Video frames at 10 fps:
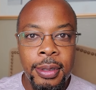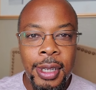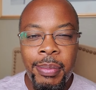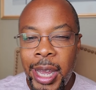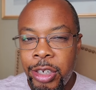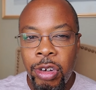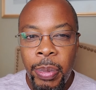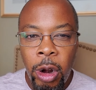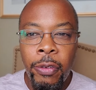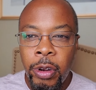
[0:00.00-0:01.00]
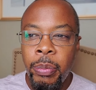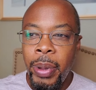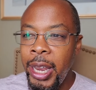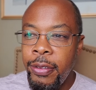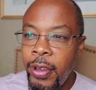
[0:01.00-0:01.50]
I'm not tripping off no
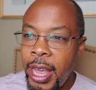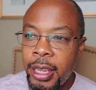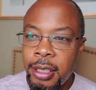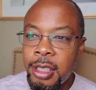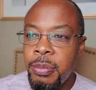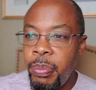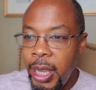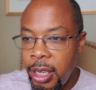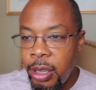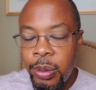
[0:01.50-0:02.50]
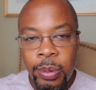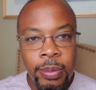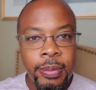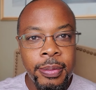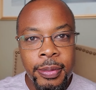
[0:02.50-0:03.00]
belly fat. Just be you.
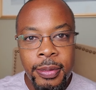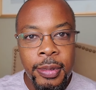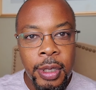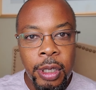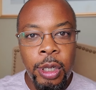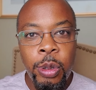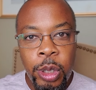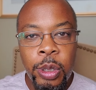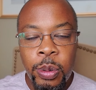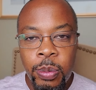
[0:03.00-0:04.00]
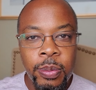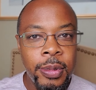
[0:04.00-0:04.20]
Do you.